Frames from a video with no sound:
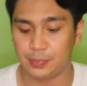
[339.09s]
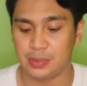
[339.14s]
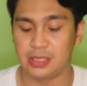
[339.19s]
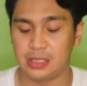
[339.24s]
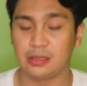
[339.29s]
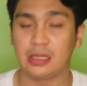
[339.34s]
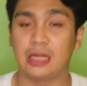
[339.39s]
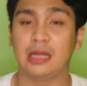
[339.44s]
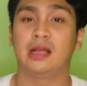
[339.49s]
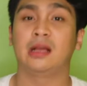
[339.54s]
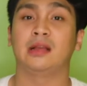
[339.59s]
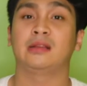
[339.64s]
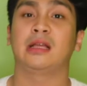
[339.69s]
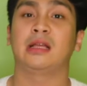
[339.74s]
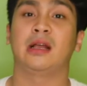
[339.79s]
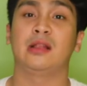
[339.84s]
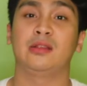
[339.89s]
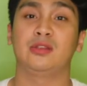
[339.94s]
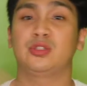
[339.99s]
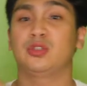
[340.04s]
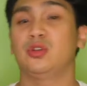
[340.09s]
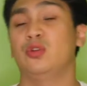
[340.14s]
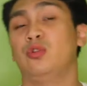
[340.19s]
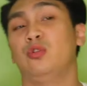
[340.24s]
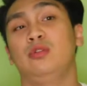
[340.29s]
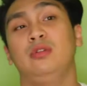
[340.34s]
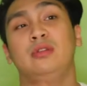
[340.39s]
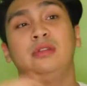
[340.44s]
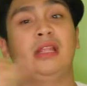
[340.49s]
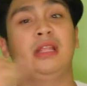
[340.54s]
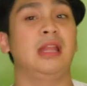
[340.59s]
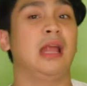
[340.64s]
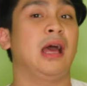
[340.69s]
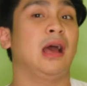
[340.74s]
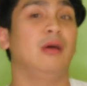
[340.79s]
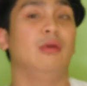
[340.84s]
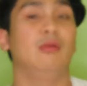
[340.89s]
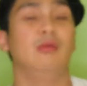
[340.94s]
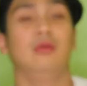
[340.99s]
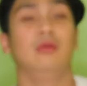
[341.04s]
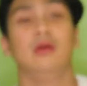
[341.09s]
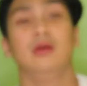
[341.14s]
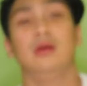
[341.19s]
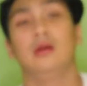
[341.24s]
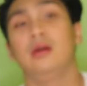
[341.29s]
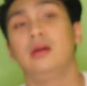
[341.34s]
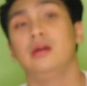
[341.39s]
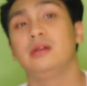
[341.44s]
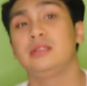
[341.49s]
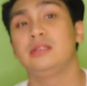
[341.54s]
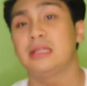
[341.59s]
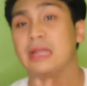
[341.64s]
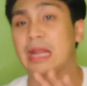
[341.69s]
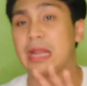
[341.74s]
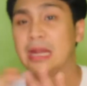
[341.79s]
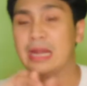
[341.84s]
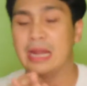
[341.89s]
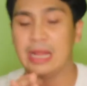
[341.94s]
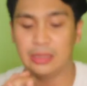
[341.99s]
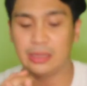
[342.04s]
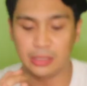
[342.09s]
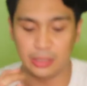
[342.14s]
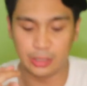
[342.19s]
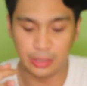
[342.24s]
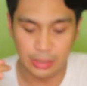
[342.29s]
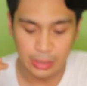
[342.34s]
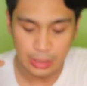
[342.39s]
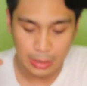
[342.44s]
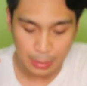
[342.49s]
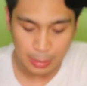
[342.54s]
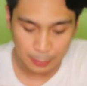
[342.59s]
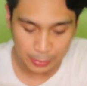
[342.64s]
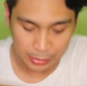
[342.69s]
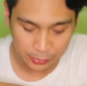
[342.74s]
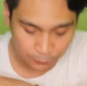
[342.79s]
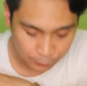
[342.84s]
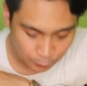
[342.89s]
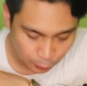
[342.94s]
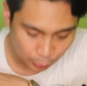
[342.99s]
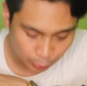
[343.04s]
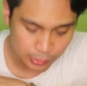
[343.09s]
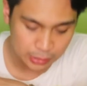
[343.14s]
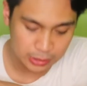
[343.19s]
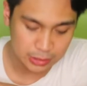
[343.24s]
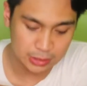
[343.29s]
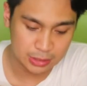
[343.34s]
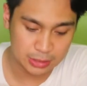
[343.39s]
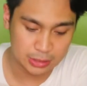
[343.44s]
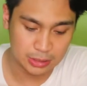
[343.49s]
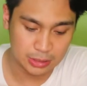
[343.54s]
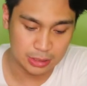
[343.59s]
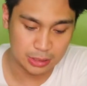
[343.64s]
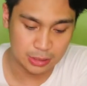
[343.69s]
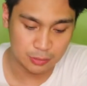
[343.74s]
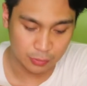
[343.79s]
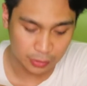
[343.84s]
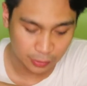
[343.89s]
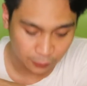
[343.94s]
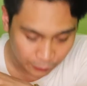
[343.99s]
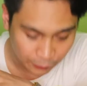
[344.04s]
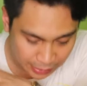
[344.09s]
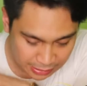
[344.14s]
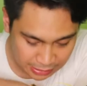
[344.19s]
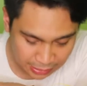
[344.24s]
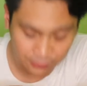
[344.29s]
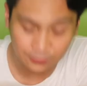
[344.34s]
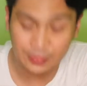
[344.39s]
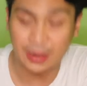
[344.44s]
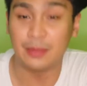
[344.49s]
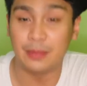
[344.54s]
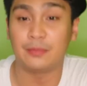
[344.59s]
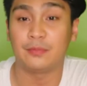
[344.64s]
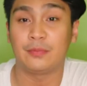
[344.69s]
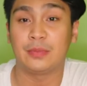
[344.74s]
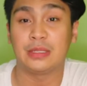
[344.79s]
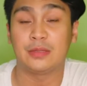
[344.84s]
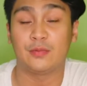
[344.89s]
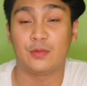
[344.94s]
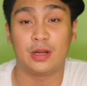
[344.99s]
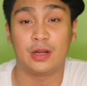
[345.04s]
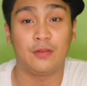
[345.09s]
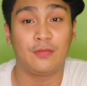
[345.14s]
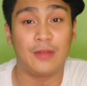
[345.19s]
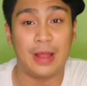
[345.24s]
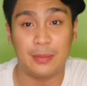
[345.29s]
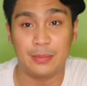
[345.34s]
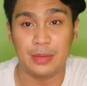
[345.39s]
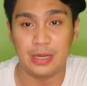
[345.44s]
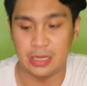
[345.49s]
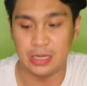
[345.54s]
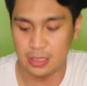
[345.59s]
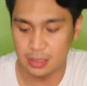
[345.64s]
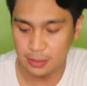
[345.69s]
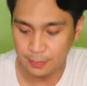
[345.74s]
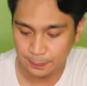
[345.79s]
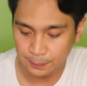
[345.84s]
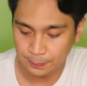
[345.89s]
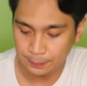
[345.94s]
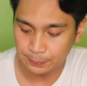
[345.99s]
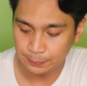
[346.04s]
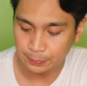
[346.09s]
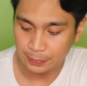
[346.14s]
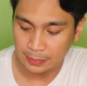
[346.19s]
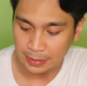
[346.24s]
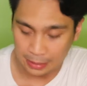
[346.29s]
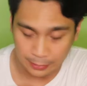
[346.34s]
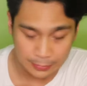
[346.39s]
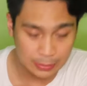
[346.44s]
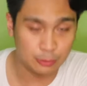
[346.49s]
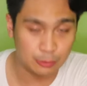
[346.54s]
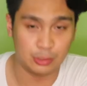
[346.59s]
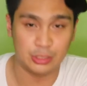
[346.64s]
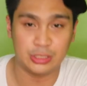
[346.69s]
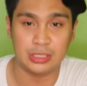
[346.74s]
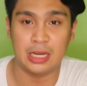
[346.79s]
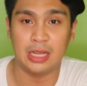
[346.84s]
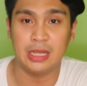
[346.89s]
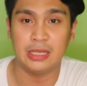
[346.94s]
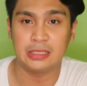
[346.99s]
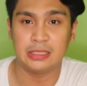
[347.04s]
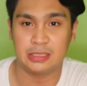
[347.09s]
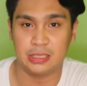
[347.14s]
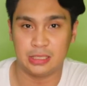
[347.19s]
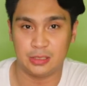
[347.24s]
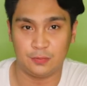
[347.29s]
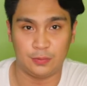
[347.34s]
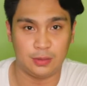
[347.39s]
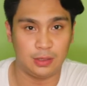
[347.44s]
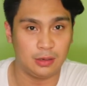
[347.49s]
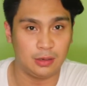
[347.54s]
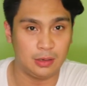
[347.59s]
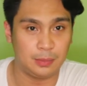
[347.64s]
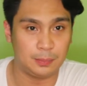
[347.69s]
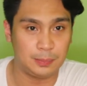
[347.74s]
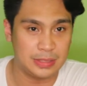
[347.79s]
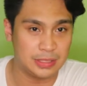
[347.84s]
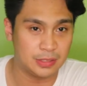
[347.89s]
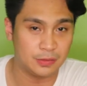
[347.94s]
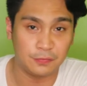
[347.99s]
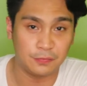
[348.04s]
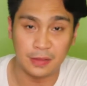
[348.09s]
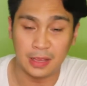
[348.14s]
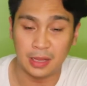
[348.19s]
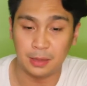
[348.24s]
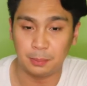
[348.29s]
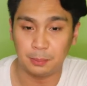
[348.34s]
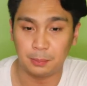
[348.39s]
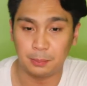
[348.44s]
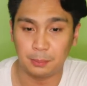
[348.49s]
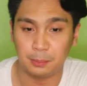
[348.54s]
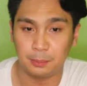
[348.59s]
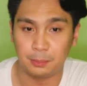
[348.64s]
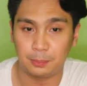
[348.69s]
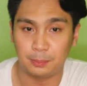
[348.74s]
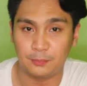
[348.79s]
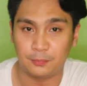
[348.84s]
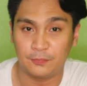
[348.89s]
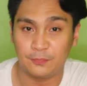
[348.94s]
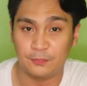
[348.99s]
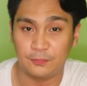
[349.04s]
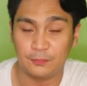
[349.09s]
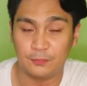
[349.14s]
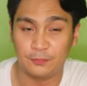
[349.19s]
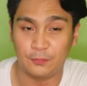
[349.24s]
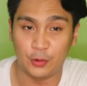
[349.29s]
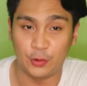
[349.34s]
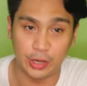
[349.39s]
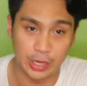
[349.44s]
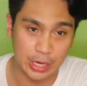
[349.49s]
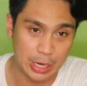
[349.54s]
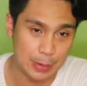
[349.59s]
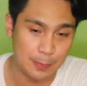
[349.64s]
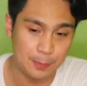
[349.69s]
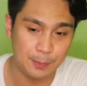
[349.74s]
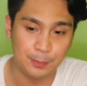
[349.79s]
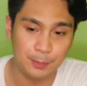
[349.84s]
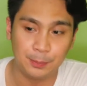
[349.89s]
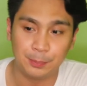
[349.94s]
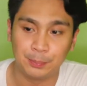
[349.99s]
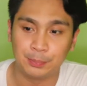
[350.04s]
Kasi talagang natanggal yung sole, dilaw, sila yung leather. But of course, it's for your friends and fam, it's for your family. Sabihin ko na siya, just for a piece of help for him.